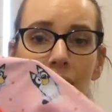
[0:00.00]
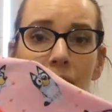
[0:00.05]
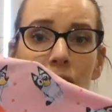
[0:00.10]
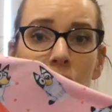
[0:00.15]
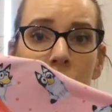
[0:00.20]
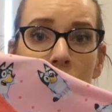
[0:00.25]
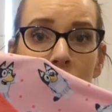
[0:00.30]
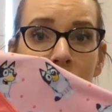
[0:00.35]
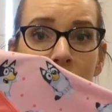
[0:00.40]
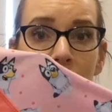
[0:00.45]

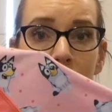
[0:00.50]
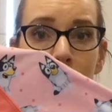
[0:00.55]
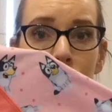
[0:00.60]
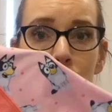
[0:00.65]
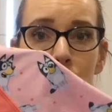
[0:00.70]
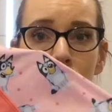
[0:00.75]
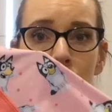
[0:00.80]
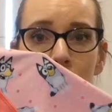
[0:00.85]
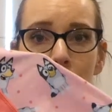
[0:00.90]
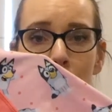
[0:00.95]
long sleeves,
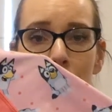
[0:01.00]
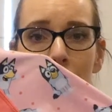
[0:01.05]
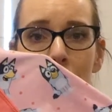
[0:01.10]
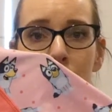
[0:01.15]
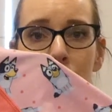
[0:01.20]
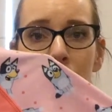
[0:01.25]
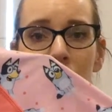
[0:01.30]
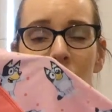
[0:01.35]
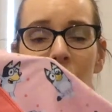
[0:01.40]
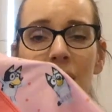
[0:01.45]
which is something
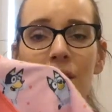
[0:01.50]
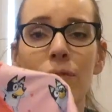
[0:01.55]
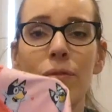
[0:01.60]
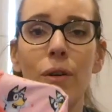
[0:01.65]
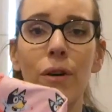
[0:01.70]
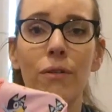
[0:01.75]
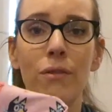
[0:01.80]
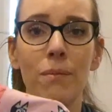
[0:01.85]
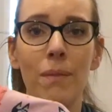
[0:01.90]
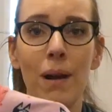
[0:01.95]
I've been looking
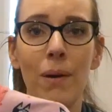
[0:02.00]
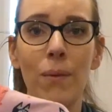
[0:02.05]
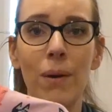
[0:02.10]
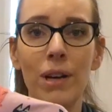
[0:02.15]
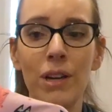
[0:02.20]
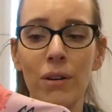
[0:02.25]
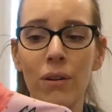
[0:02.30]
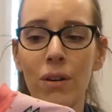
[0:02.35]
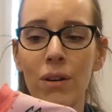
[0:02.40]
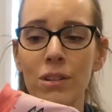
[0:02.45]
for my
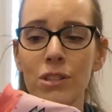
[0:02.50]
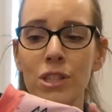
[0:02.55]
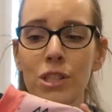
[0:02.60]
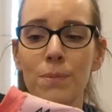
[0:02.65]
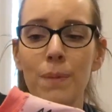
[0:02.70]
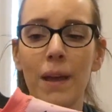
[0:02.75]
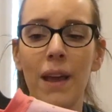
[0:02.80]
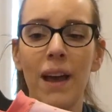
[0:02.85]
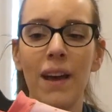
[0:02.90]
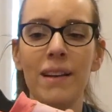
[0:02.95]
1-year-old,
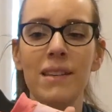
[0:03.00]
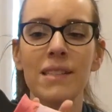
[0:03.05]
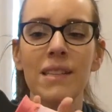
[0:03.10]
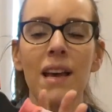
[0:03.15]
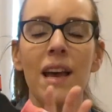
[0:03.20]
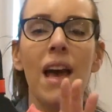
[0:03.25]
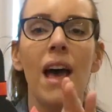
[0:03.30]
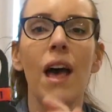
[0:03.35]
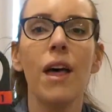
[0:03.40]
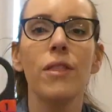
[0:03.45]
just because
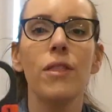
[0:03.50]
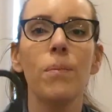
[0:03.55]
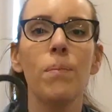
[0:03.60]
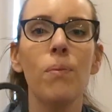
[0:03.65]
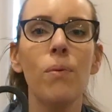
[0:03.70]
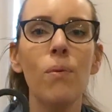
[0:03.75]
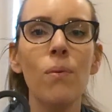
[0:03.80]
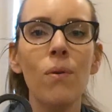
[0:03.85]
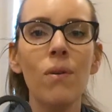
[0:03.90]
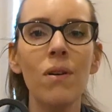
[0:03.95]
the
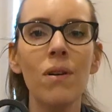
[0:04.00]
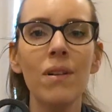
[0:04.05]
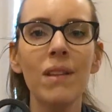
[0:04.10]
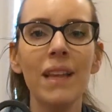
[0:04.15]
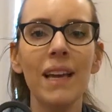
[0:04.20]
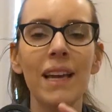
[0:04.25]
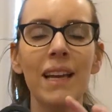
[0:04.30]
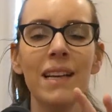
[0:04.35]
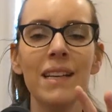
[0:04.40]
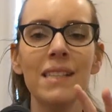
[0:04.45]

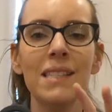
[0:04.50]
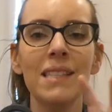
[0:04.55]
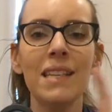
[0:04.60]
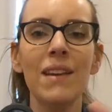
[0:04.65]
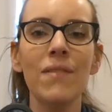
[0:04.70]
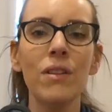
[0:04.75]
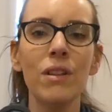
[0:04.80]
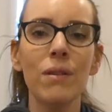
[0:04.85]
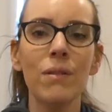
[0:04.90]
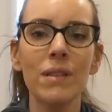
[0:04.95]
pool is,
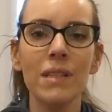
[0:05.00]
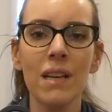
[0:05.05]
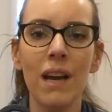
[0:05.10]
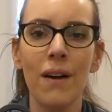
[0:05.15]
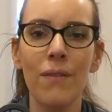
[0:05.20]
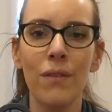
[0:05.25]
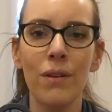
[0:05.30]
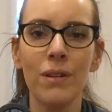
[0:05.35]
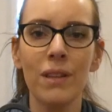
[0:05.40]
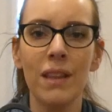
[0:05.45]
even though it's
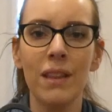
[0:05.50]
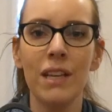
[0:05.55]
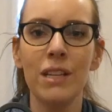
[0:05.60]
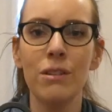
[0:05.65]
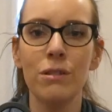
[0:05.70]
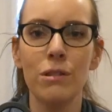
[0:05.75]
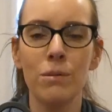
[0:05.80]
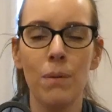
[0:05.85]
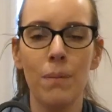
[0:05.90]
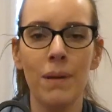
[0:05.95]
covered, they
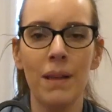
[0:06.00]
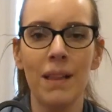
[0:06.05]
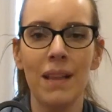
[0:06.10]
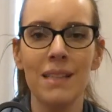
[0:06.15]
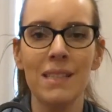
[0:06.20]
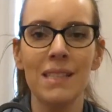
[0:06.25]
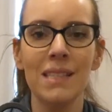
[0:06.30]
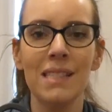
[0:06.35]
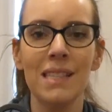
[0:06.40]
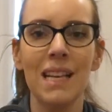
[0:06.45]
do swimming
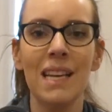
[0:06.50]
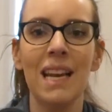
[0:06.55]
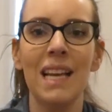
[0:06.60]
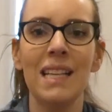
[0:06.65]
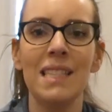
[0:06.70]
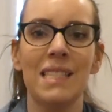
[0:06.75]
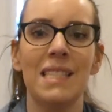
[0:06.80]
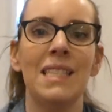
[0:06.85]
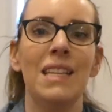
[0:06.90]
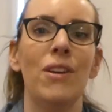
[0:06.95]
lessons in,
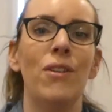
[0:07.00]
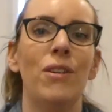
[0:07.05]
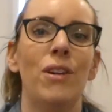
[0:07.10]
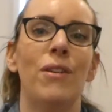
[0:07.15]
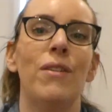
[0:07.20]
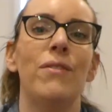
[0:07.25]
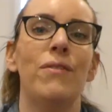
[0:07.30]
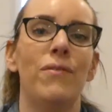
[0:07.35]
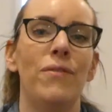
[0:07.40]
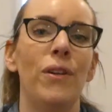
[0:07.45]
it's still, you
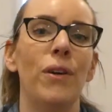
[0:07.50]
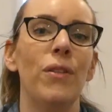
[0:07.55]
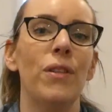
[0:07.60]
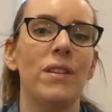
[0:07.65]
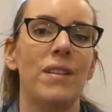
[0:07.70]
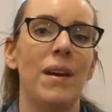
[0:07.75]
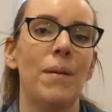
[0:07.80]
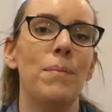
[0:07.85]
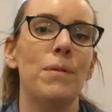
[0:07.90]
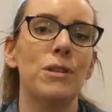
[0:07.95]
can feel the
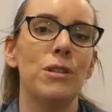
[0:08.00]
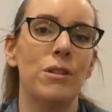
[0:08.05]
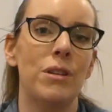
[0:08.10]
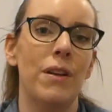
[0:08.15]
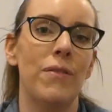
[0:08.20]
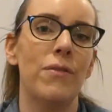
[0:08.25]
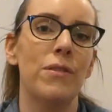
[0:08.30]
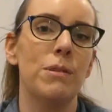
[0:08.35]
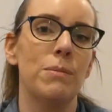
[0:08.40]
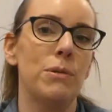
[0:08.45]
temperature
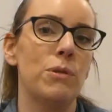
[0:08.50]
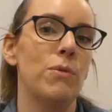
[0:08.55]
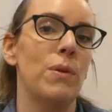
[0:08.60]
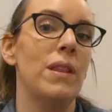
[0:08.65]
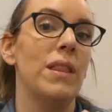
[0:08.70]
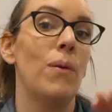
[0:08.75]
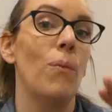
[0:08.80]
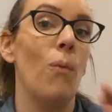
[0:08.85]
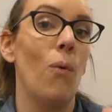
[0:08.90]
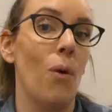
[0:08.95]
difference
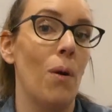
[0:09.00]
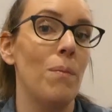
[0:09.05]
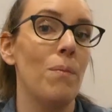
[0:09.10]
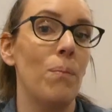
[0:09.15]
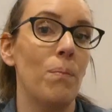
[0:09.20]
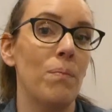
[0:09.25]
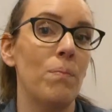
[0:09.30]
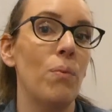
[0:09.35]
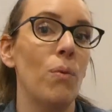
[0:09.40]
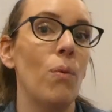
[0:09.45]
between the warm
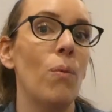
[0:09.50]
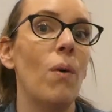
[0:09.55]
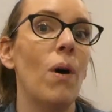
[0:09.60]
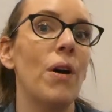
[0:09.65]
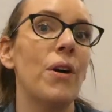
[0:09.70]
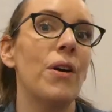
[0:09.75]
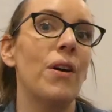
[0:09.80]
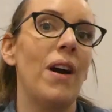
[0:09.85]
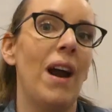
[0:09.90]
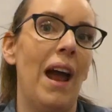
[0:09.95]
pool
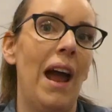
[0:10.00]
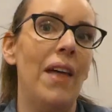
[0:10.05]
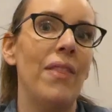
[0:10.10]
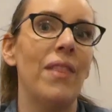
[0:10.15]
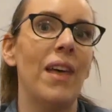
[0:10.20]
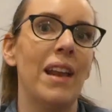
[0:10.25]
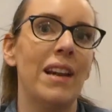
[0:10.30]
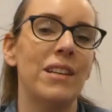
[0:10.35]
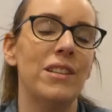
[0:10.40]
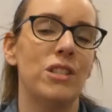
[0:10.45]
water and
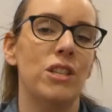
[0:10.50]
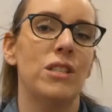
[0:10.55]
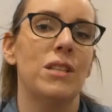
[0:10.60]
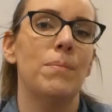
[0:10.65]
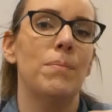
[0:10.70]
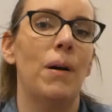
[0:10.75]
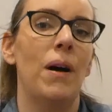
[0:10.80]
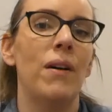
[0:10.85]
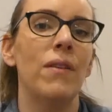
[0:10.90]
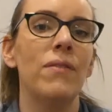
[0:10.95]
then just
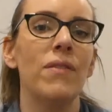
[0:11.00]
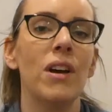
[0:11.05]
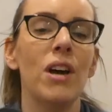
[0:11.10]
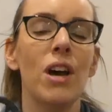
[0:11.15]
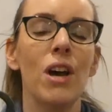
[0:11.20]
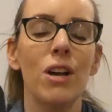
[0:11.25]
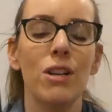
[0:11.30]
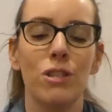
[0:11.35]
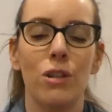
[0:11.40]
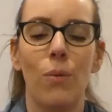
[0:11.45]
above.
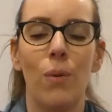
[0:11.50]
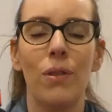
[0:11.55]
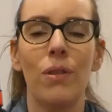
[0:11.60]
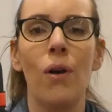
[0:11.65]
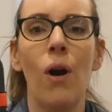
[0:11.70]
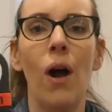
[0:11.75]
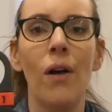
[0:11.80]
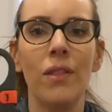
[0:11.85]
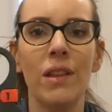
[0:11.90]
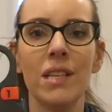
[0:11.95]
So when
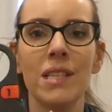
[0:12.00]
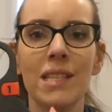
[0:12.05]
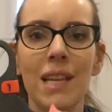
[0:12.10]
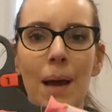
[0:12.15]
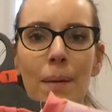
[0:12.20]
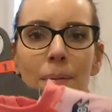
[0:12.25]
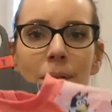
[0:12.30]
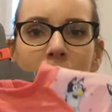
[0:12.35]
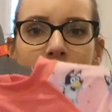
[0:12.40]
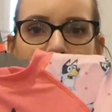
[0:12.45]
they're on the
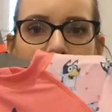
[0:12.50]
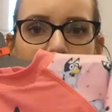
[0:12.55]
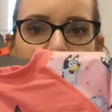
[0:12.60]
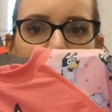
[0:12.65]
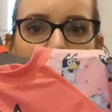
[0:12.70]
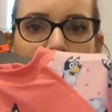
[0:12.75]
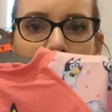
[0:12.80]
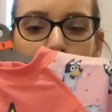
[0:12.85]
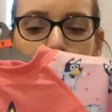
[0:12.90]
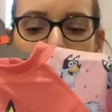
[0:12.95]
step and stuff,
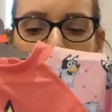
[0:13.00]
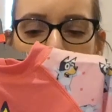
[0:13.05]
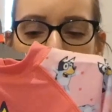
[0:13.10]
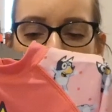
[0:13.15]
they get a bit